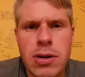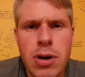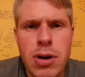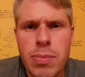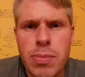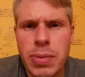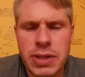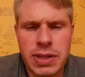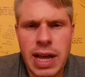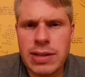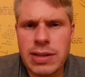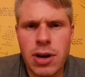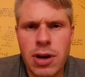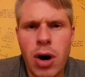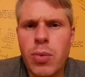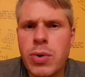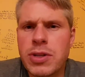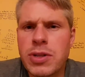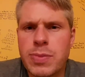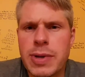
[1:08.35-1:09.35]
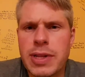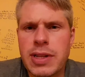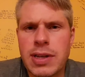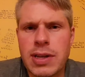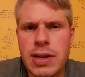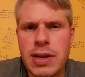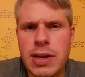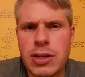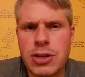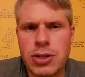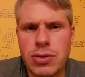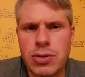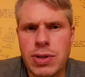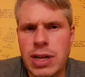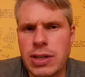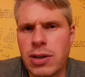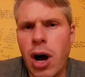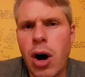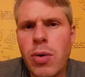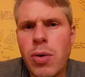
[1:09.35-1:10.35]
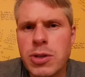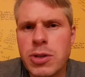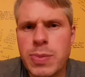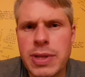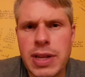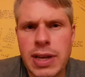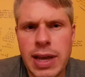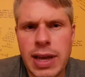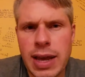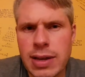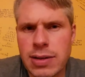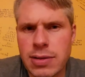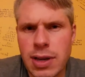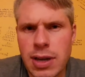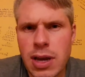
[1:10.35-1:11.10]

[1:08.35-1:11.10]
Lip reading: But that's always been the issue. That's always been the case.